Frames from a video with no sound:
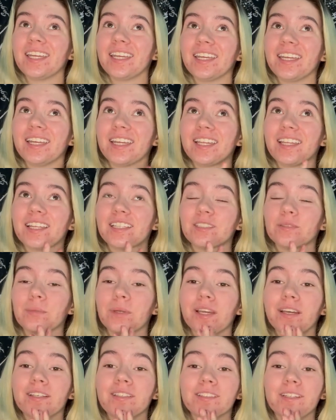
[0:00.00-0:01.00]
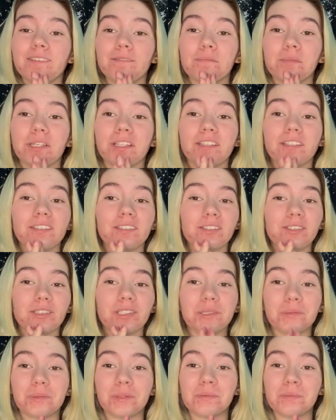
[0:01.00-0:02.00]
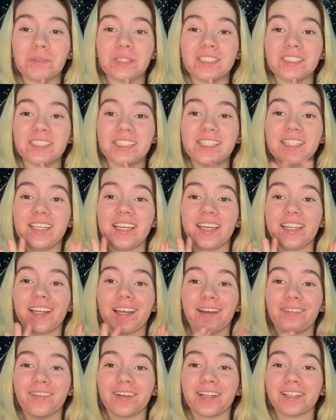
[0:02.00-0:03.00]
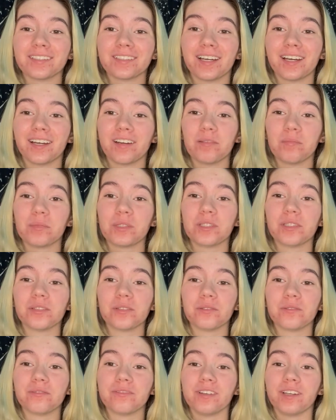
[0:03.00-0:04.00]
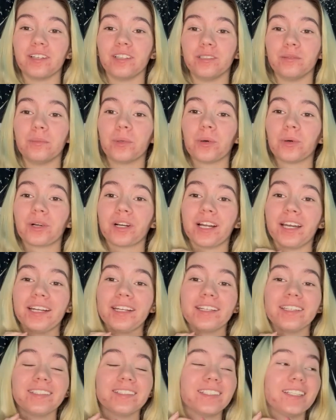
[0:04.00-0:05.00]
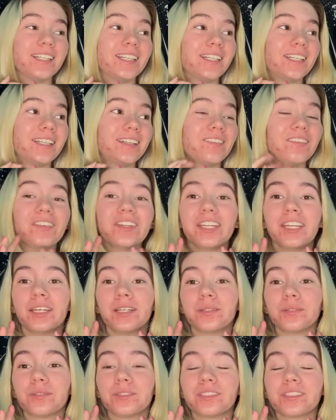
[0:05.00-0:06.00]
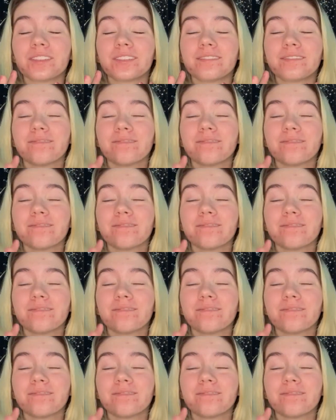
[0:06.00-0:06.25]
and that's because I've been super busy and haven't had time to film or edit videos.